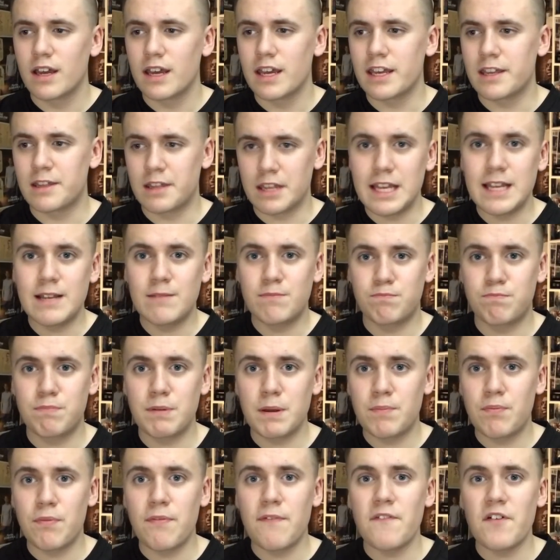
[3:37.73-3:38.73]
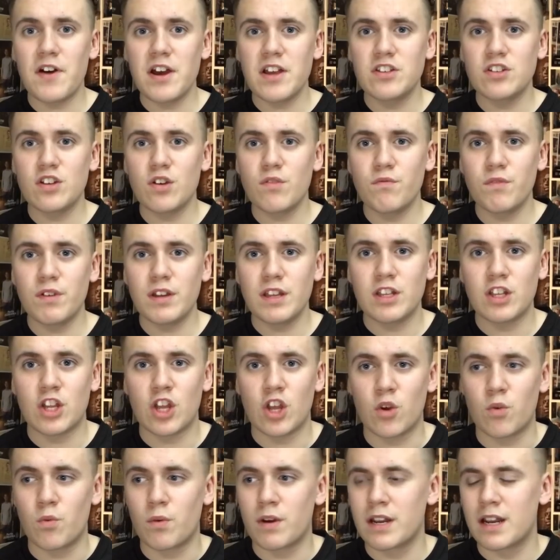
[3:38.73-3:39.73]
He provides something
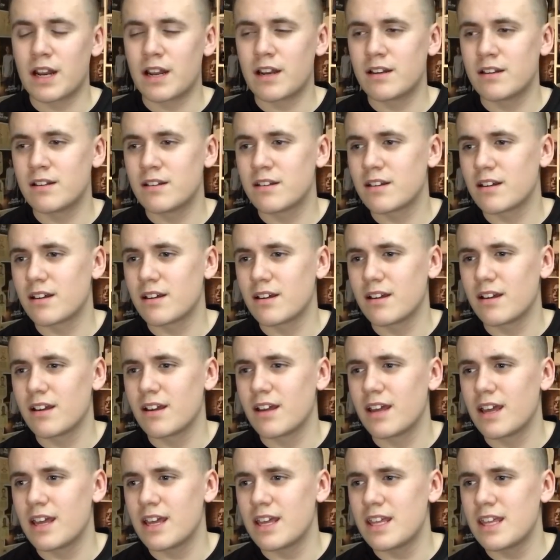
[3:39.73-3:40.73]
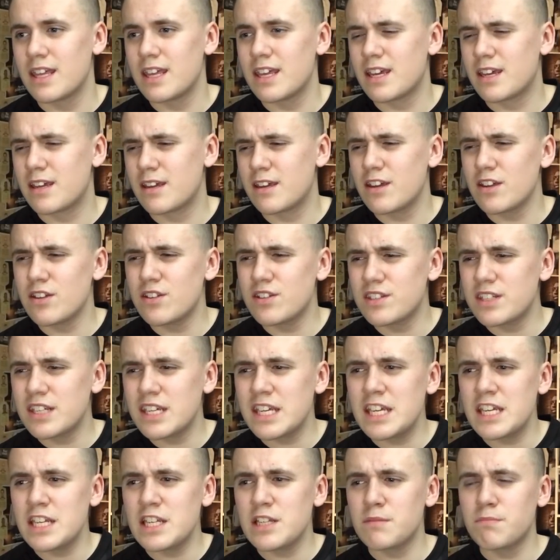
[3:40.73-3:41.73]
new, and you could
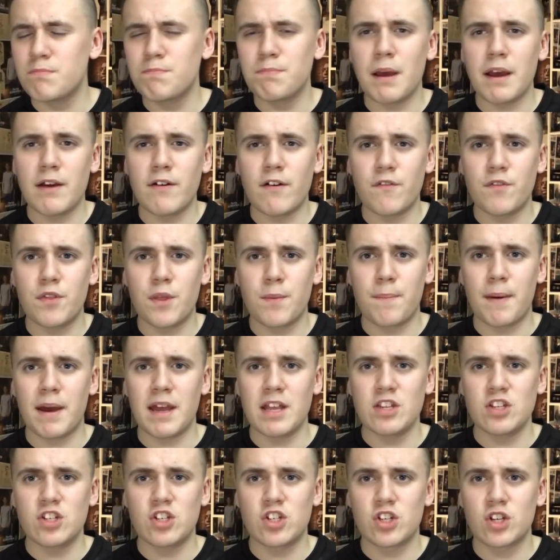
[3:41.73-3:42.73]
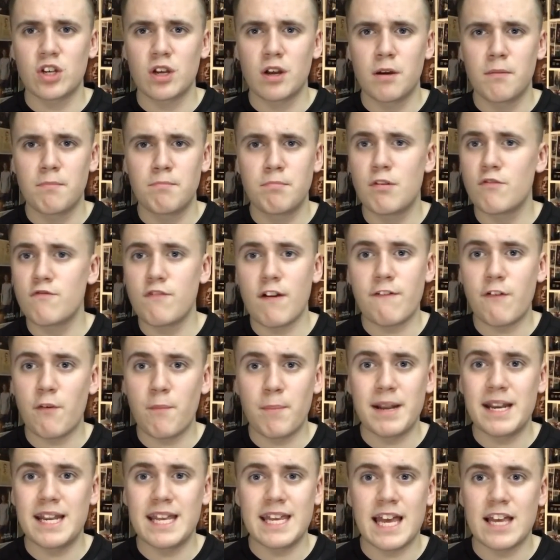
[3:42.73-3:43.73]
see he's better off the bench, but Rafa
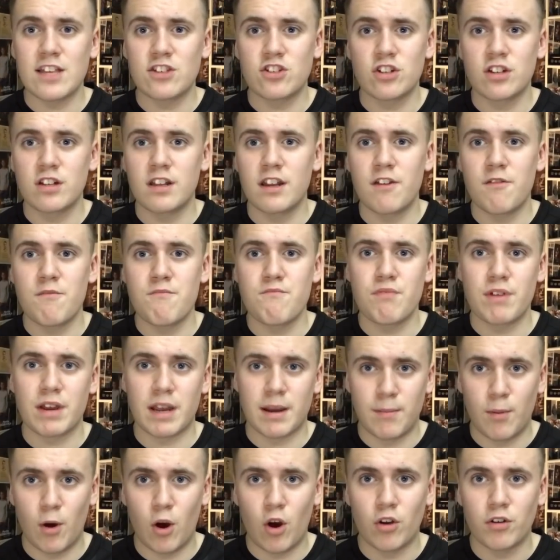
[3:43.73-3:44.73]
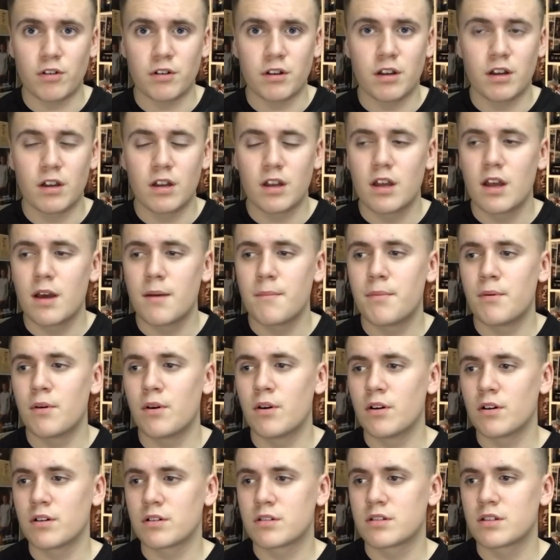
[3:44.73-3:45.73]
Benitez doesn't even bring him on.
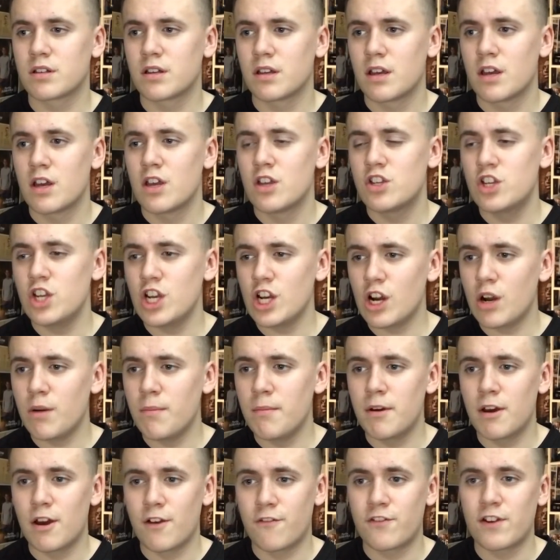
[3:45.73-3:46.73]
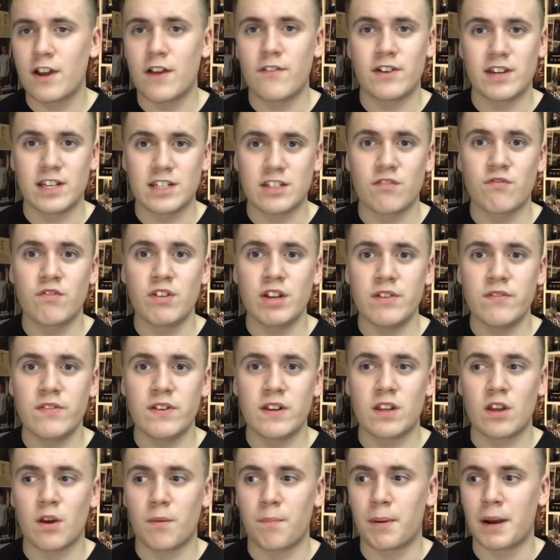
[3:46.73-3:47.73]
But Jacob Murphy, I think he's a really,
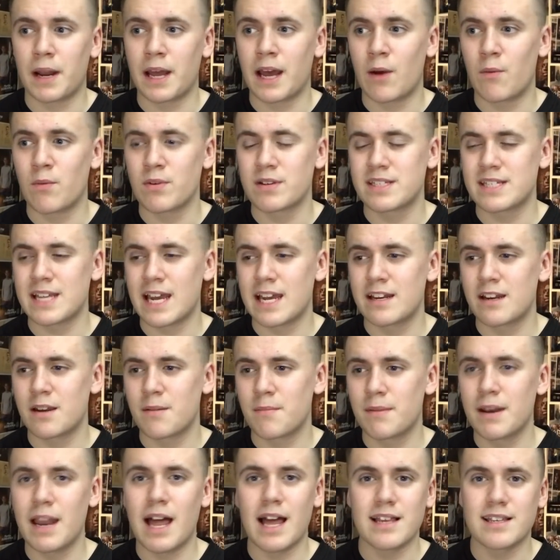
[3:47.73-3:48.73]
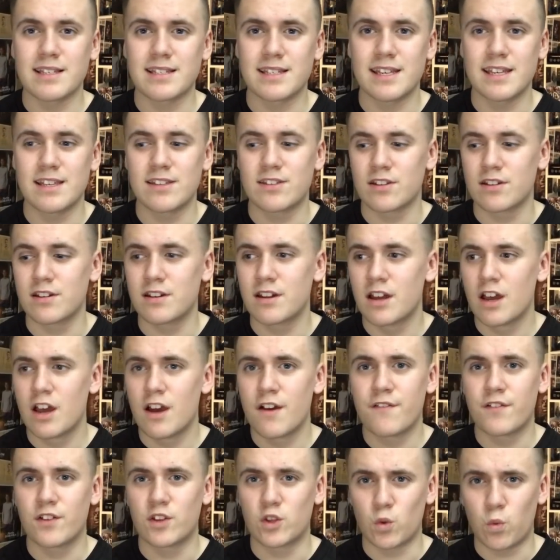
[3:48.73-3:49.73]
really good player. We signed him last season
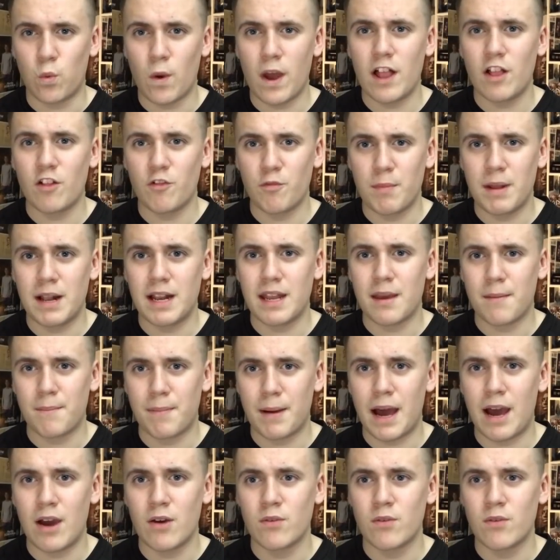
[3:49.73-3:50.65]
for £12 million.